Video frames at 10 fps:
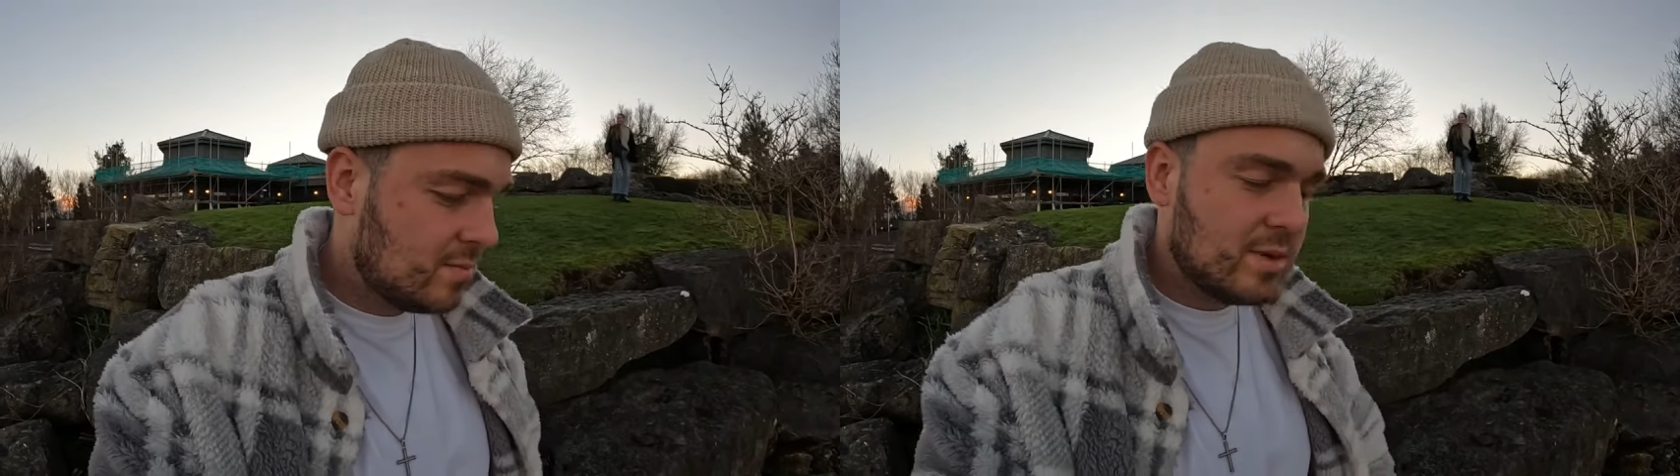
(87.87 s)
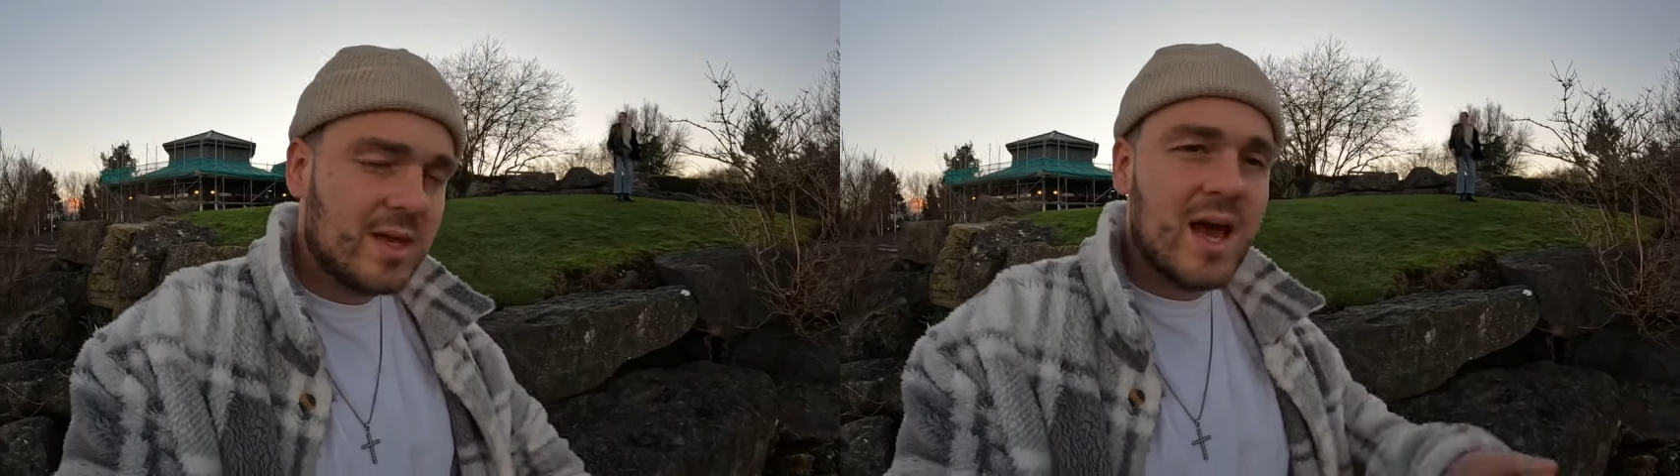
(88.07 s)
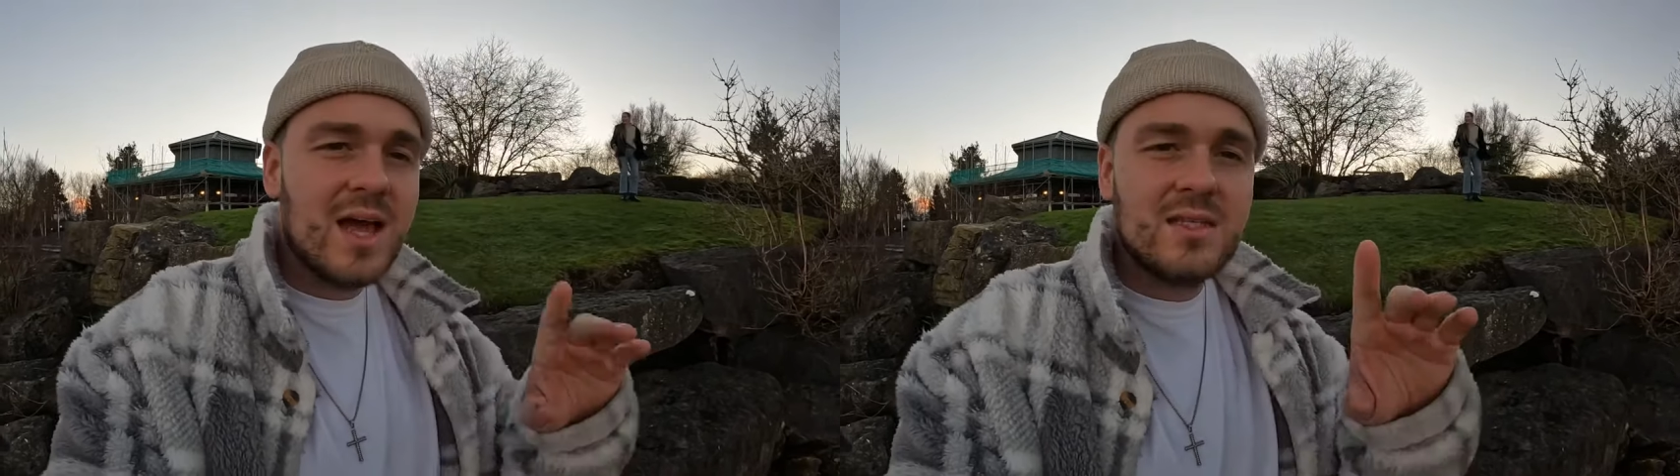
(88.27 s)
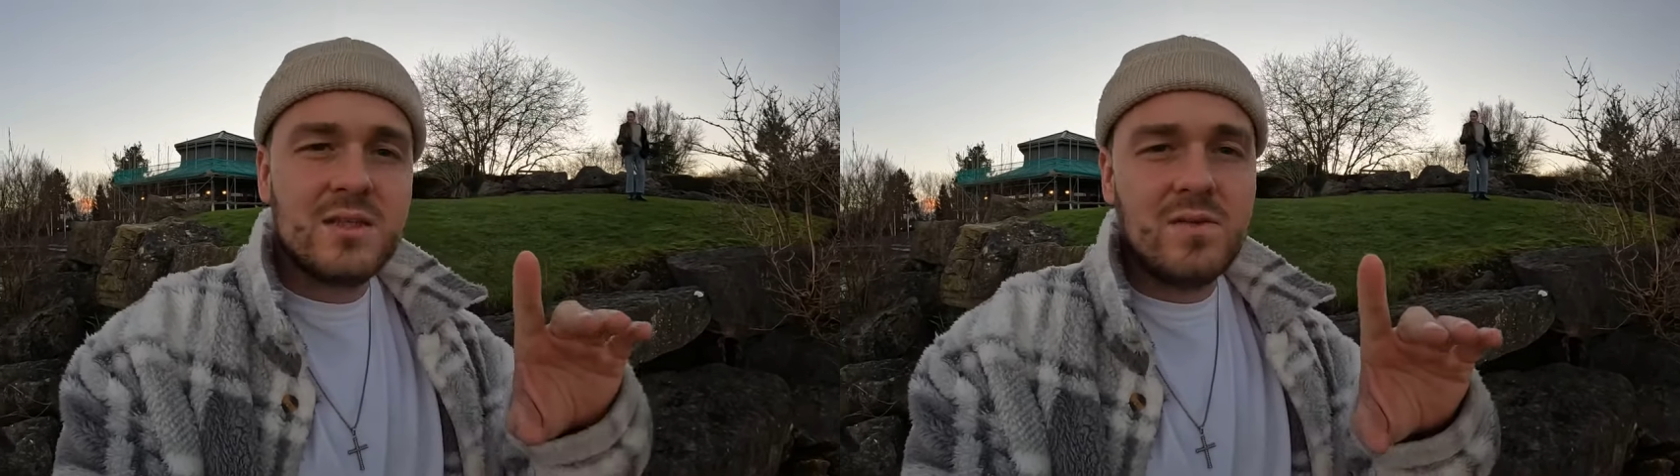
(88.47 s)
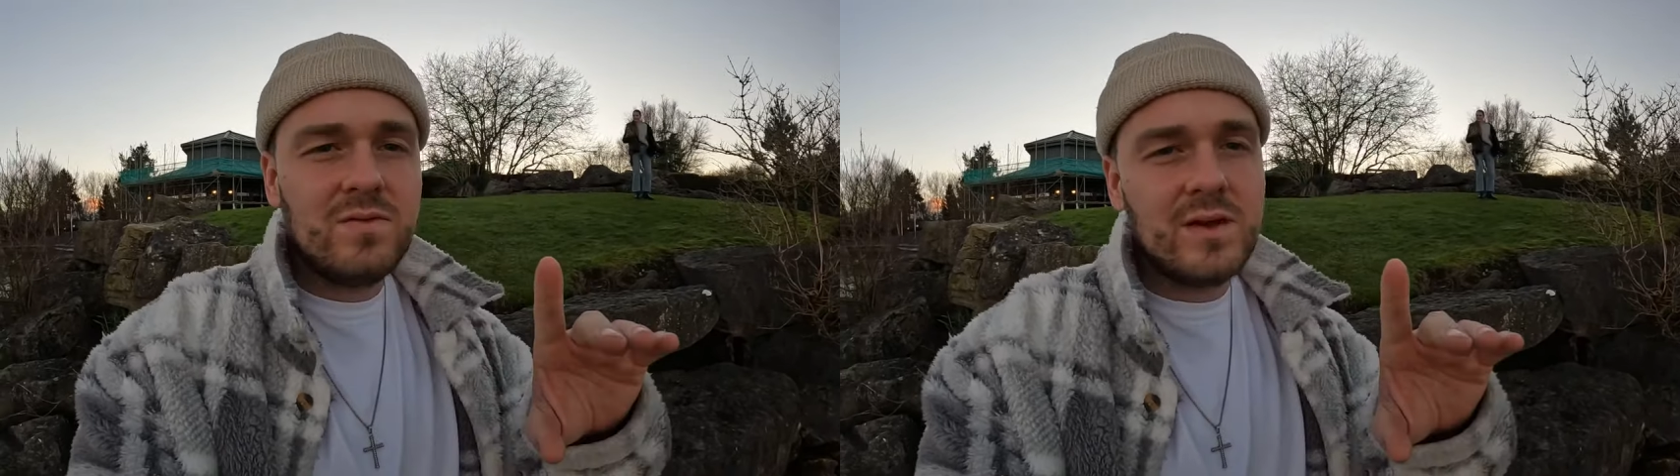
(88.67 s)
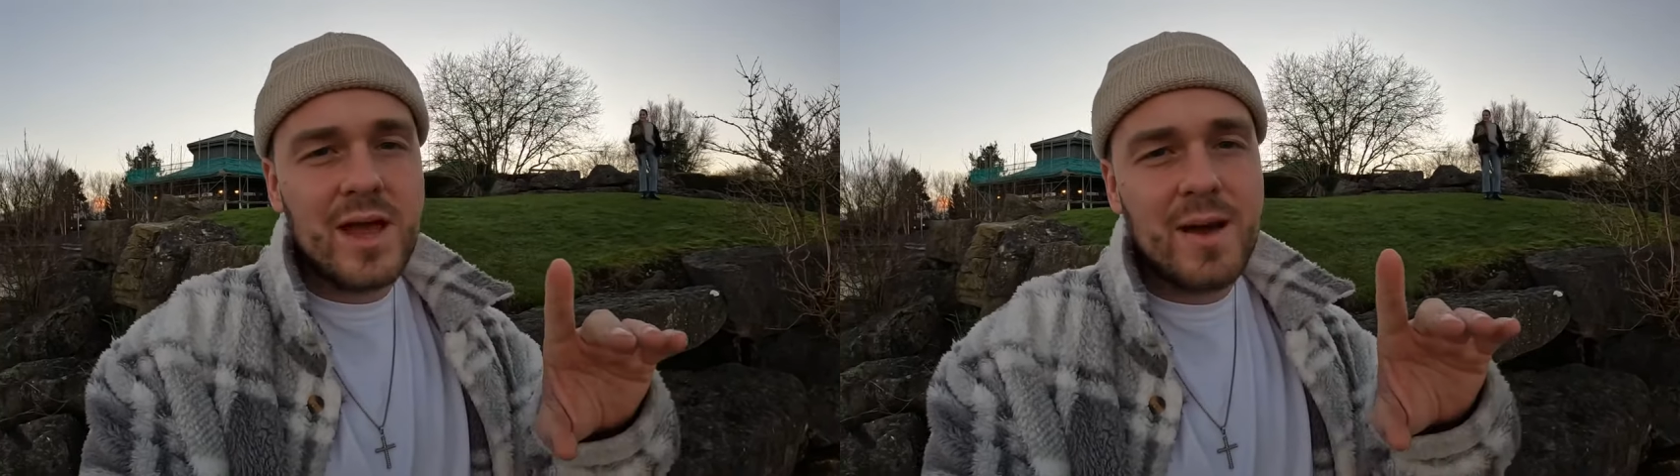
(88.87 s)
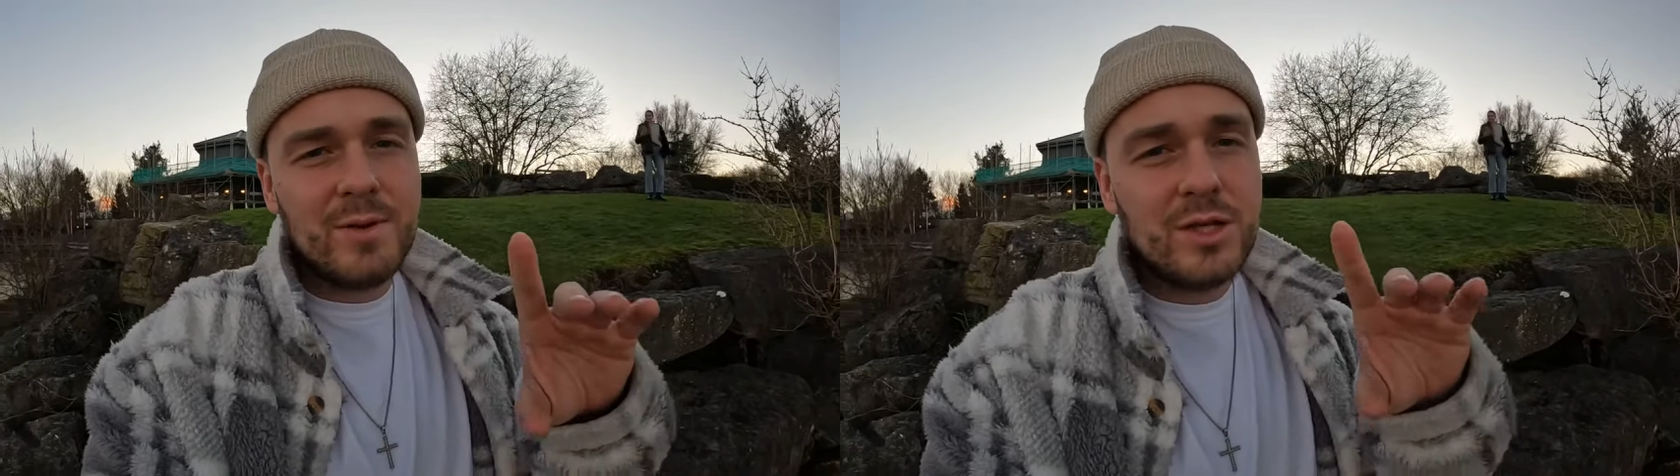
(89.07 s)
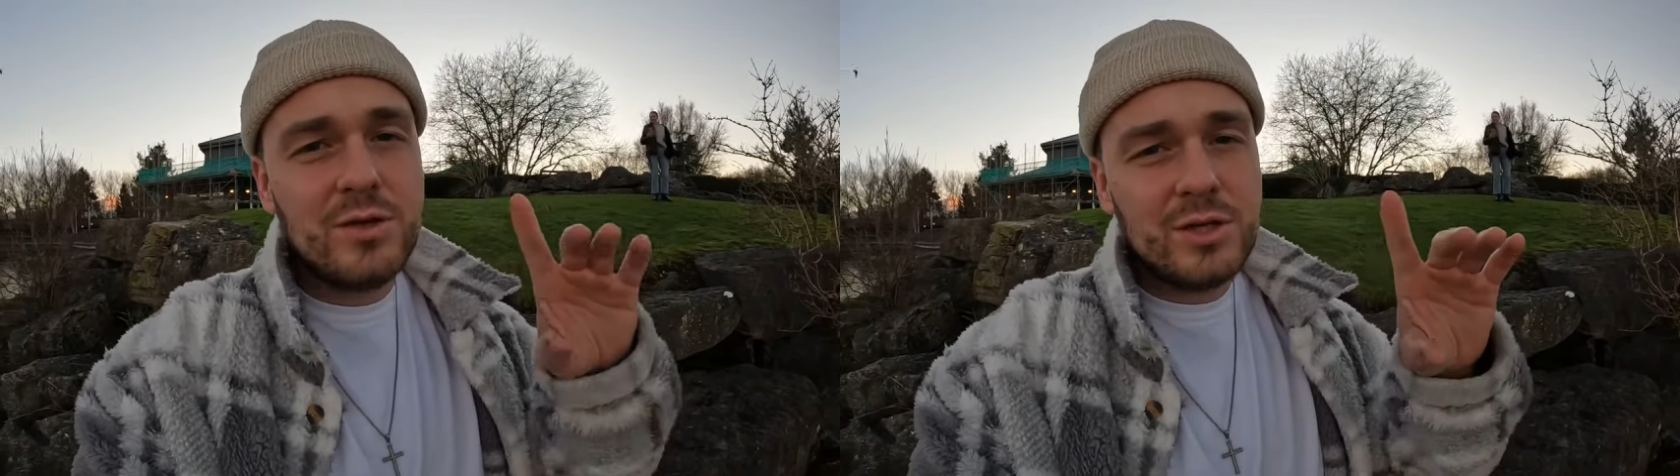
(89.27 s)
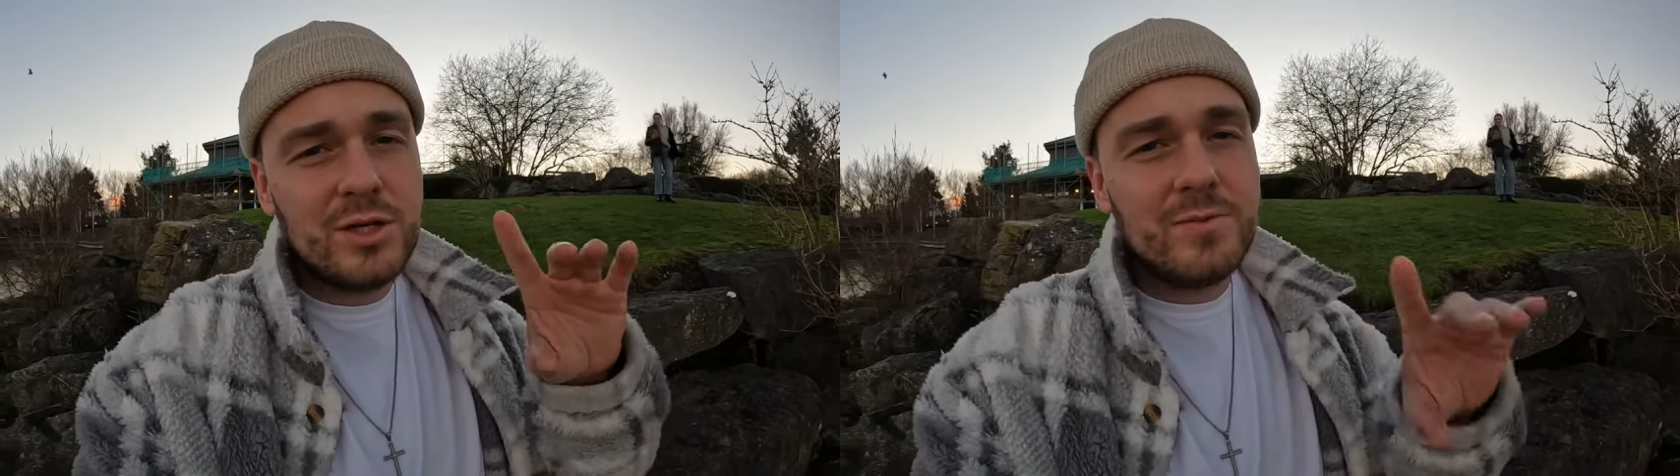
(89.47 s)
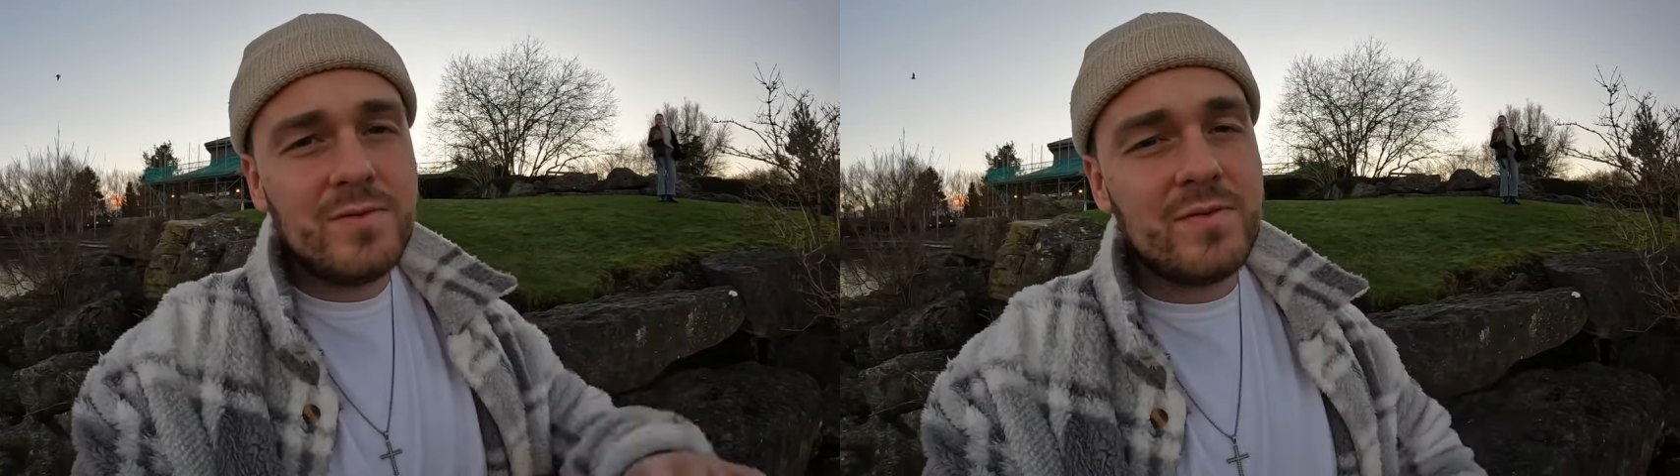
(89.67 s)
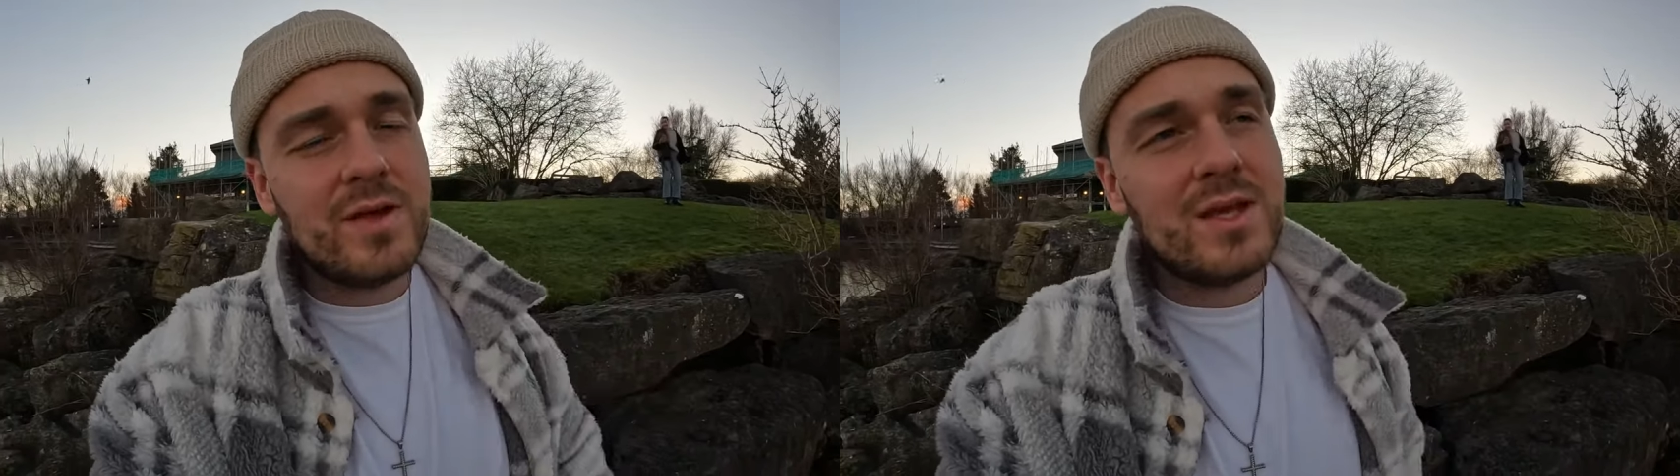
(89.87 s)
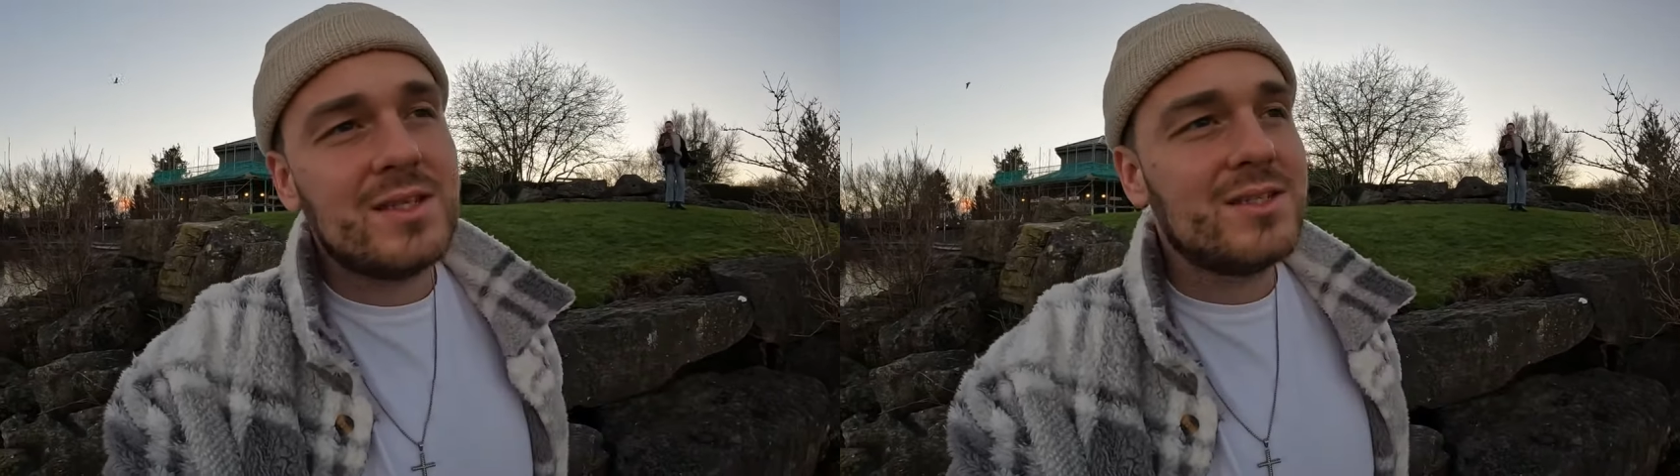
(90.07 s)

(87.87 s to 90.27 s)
But guys, don't forget, I'm a YouTuber first,